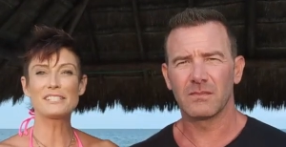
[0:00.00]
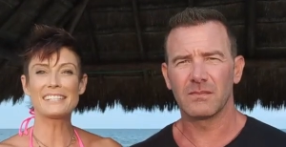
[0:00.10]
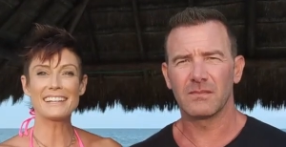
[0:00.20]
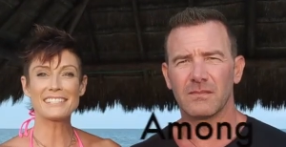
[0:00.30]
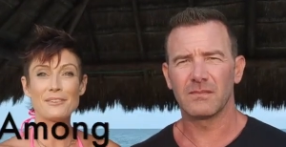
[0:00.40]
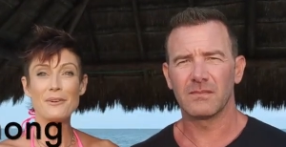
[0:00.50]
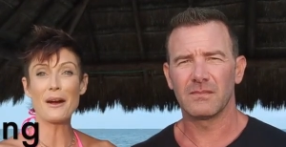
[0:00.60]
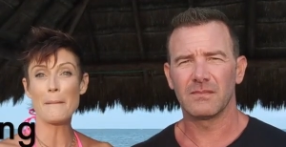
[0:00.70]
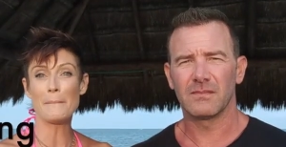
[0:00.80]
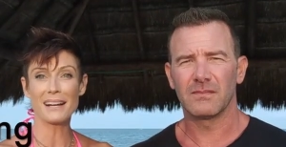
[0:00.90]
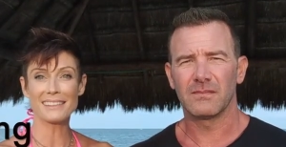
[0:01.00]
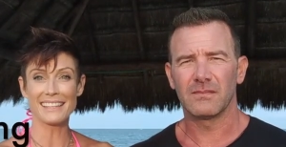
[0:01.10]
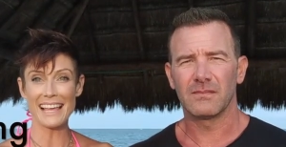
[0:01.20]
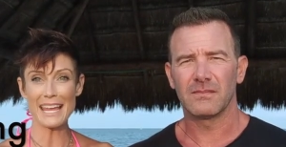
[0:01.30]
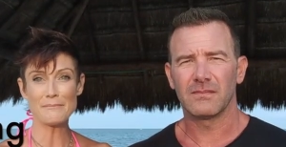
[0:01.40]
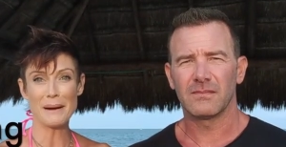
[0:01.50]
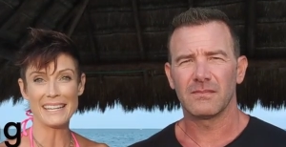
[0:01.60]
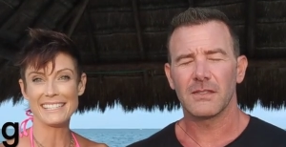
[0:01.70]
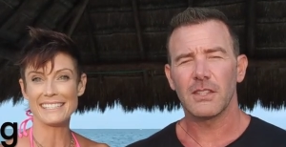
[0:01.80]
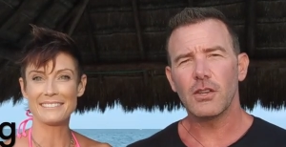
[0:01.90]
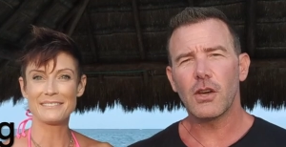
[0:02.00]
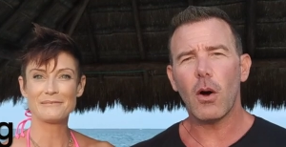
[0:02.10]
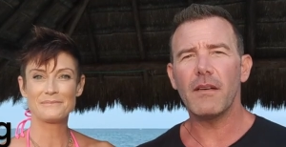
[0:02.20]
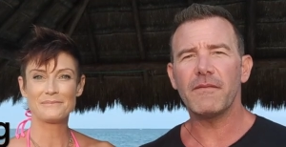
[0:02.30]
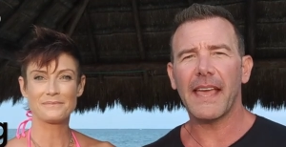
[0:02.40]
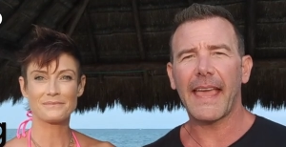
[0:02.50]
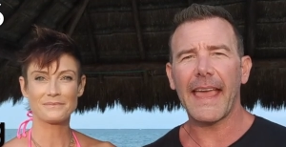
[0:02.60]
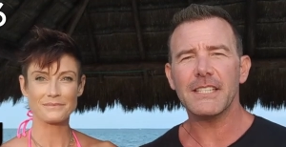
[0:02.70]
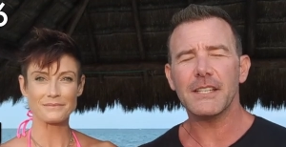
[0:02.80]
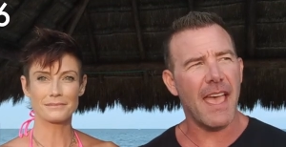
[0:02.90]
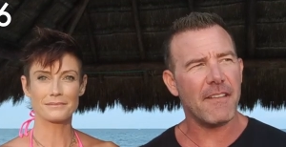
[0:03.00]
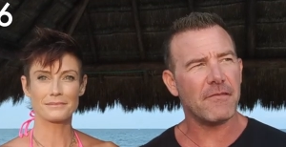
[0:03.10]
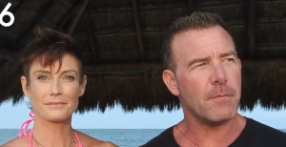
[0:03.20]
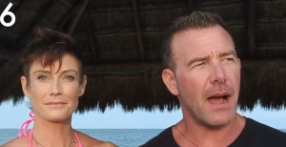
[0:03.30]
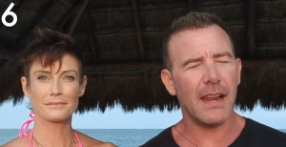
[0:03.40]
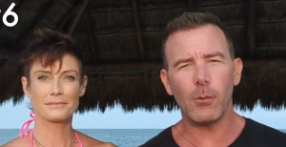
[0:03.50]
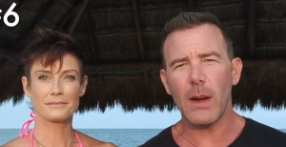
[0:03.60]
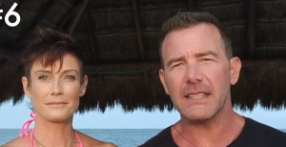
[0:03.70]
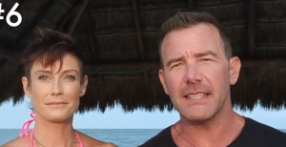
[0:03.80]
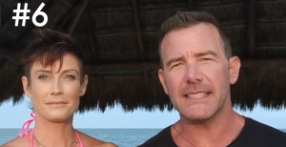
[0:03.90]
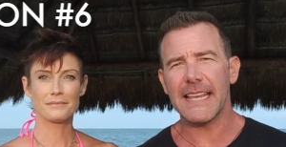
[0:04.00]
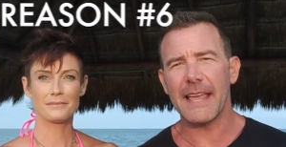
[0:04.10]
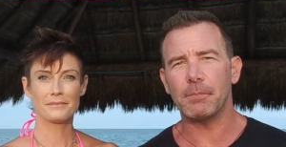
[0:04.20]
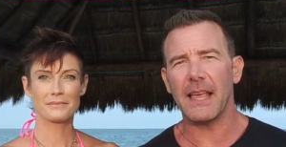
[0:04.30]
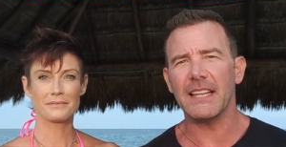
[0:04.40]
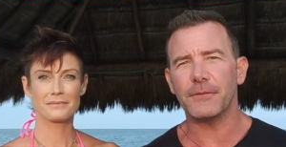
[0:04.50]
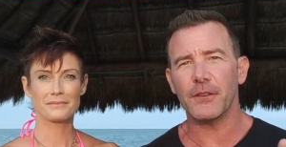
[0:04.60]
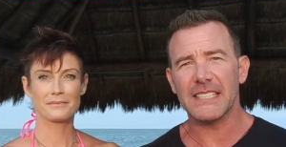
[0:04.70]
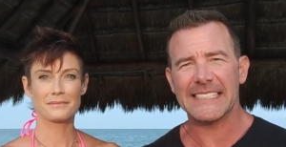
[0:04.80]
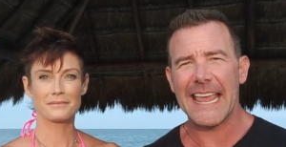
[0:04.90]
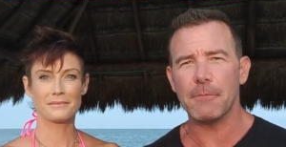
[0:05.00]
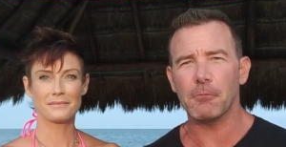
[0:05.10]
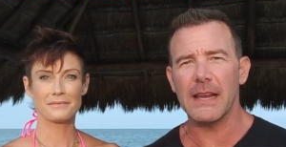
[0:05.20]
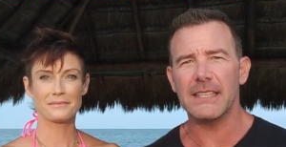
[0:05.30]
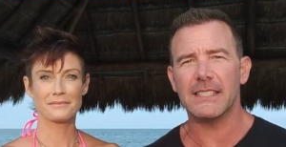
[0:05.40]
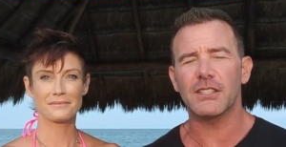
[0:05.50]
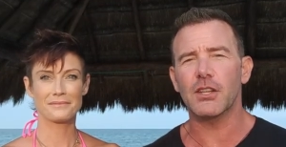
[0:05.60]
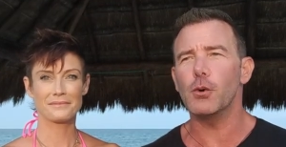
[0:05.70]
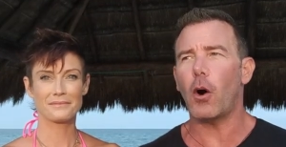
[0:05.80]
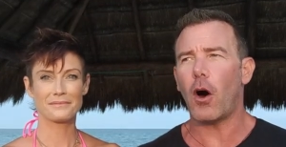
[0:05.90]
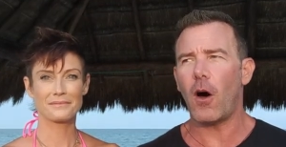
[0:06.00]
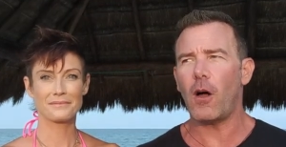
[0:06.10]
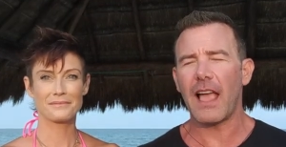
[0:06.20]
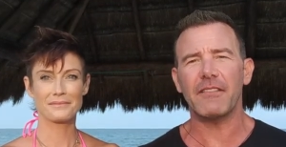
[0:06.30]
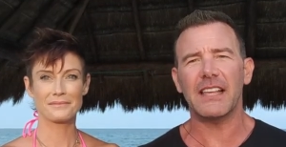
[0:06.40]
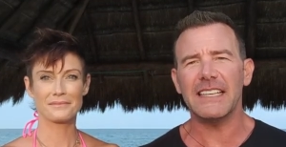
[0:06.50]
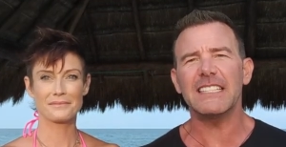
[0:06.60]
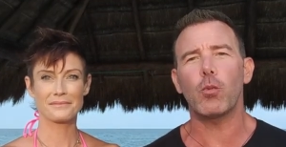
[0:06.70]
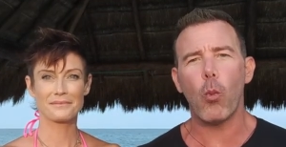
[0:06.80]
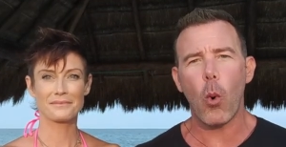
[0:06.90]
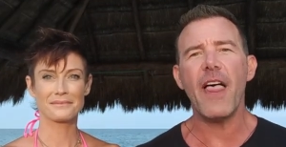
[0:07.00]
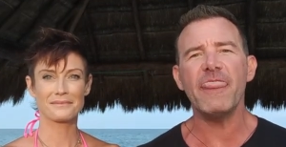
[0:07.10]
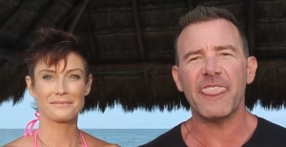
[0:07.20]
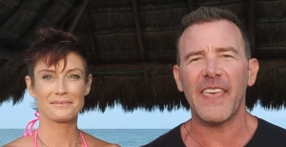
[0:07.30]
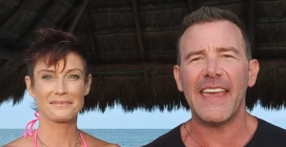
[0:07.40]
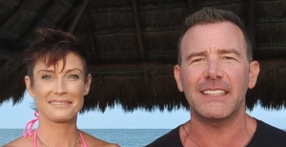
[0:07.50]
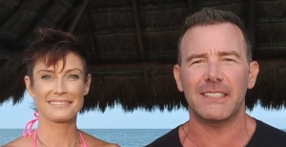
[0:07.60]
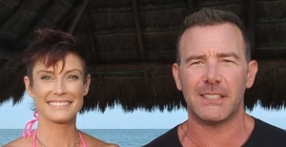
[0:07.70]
Speaker 1: six, you are among the like minded. You
Speaker 2: go on vacation, everybody went to the same place for the same reason. So you all have at least one thing to